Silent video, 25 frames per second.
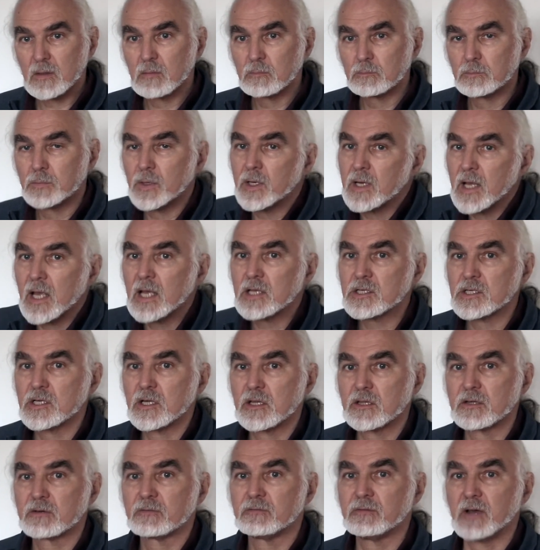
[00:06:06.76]
But it has
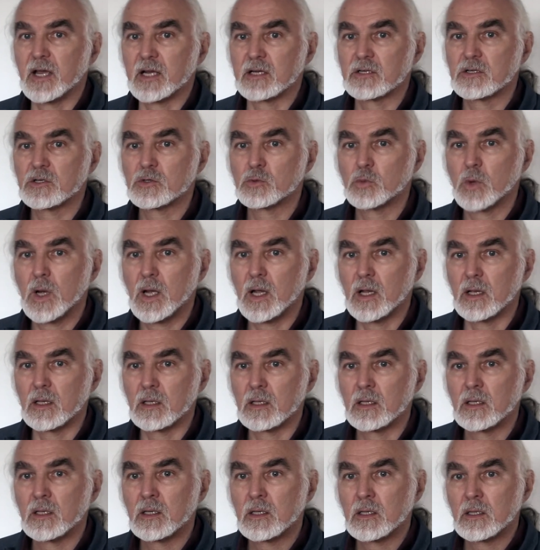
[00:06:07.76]
another effect as well.